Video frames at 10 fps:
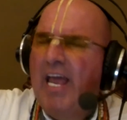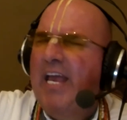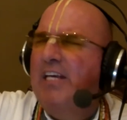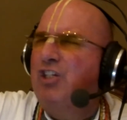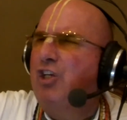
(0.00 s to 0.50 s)

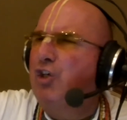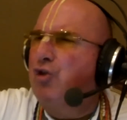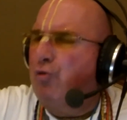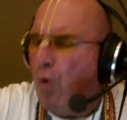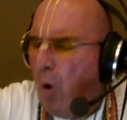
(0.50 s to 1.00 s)
is
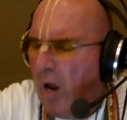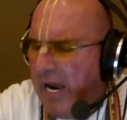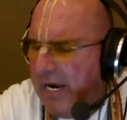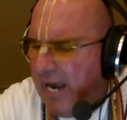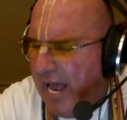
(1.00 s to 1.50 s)

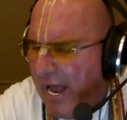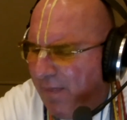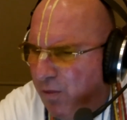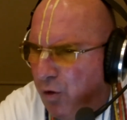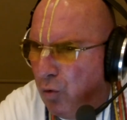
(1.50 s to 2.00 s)
destroyed at
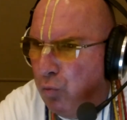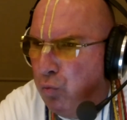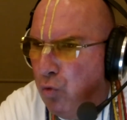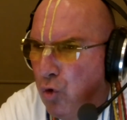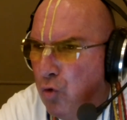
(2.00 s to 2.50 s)
the
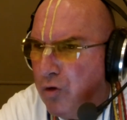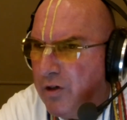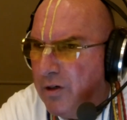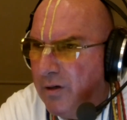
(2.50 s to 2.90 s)
root.